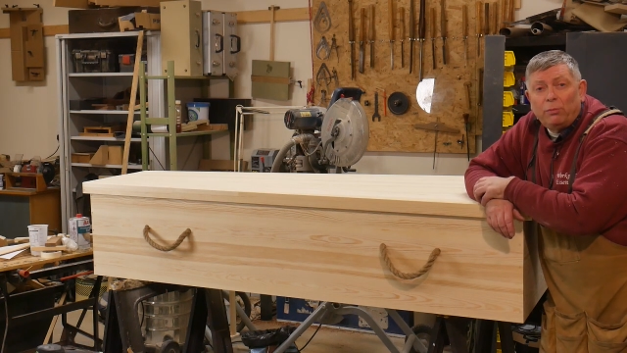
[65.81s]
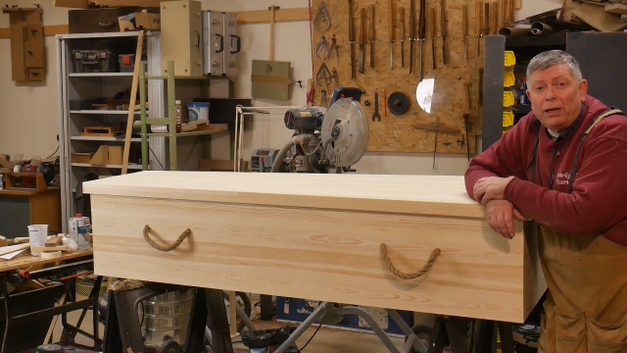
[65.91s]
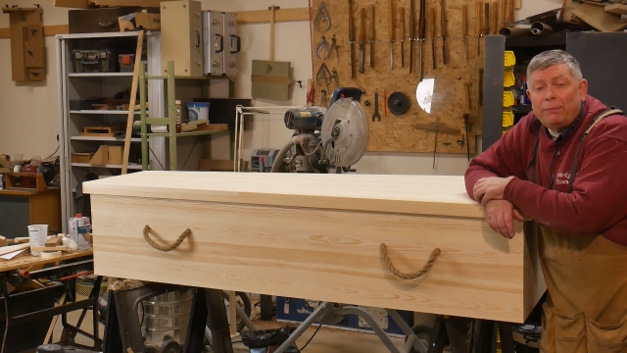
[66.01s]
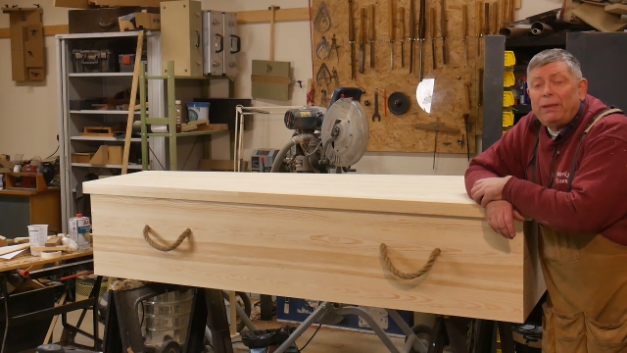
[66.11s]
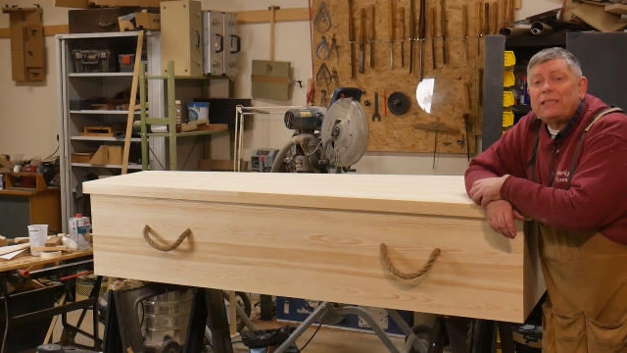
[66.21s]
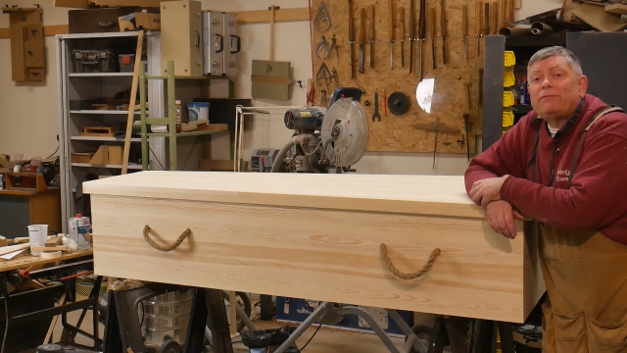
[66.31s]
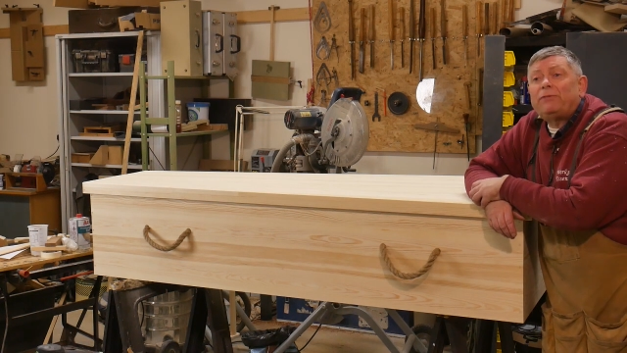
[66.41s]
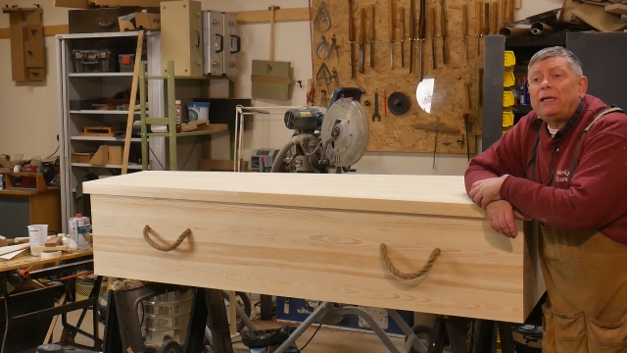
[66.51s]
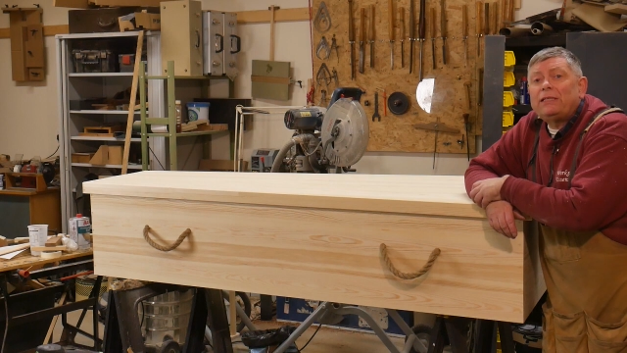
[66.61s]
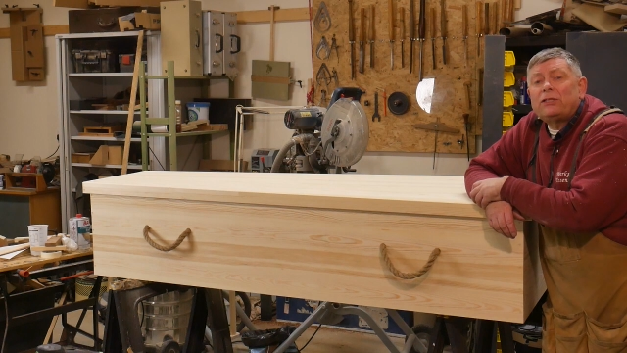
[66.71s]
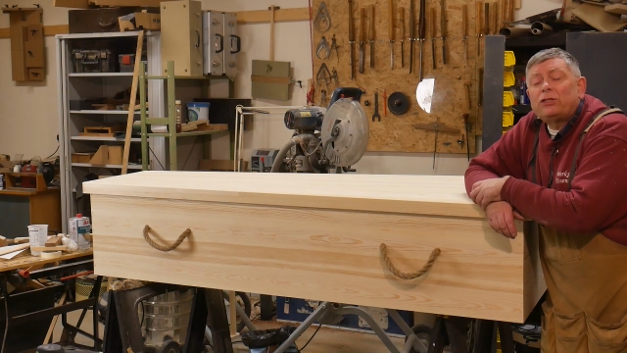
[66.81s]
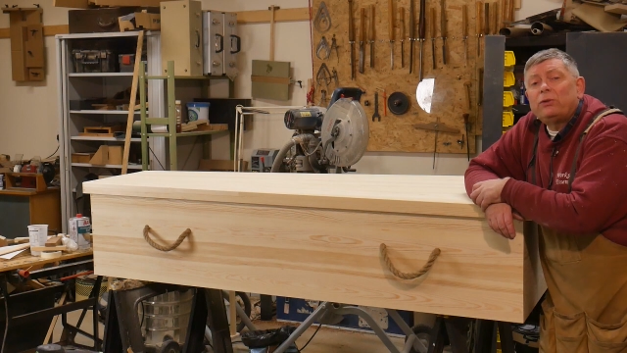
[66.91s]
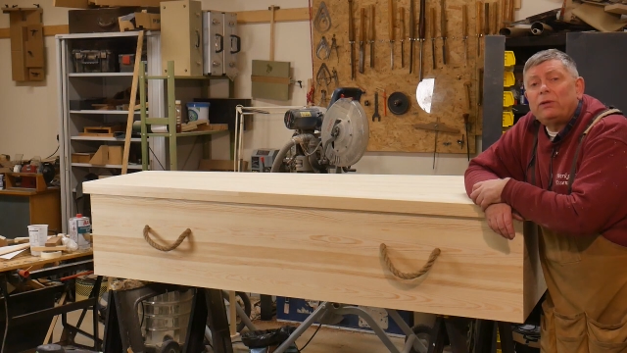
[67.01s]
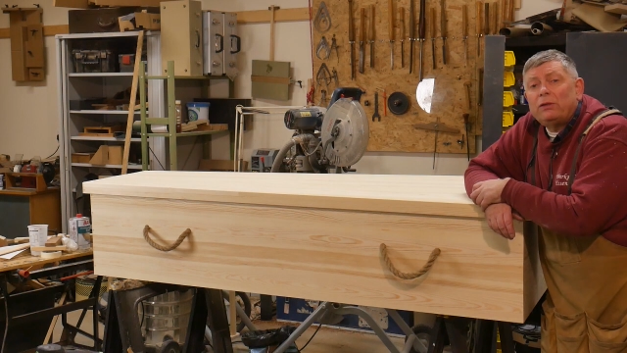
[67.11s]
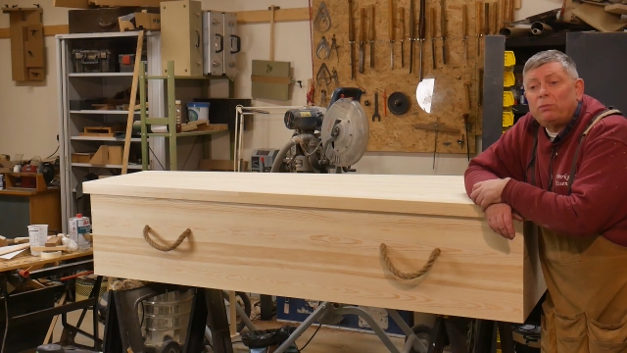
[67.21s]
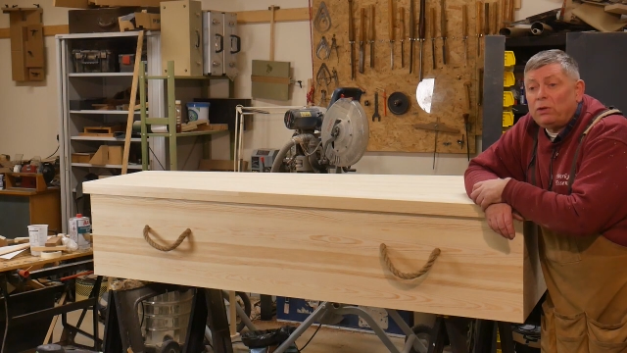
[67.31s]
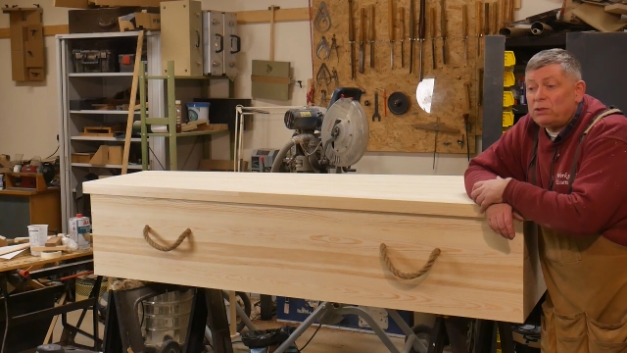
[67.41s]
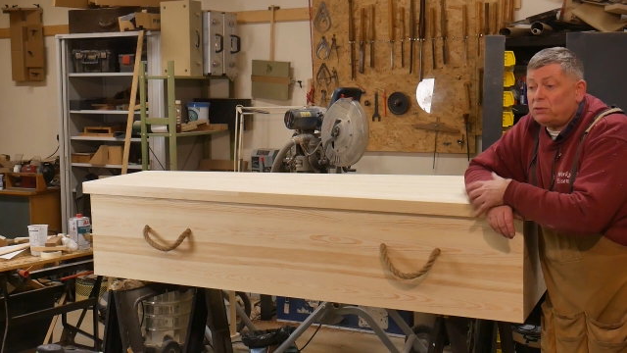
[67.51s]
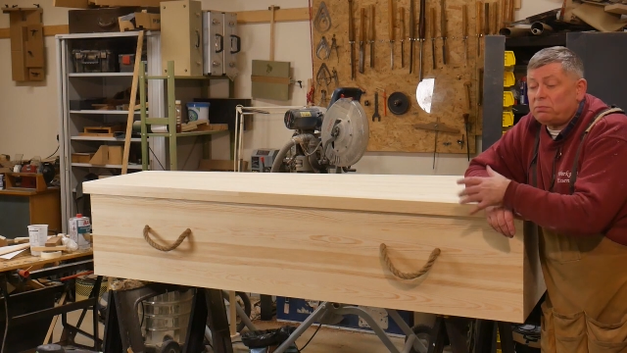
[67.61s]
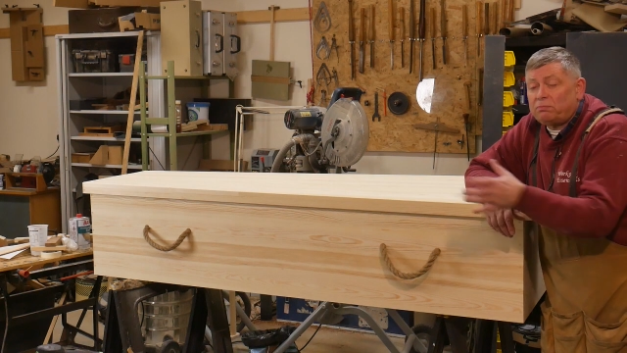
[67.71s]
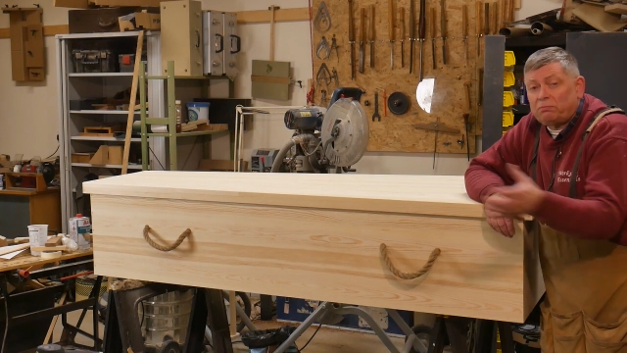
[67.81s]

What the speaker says: my best friend Stuart was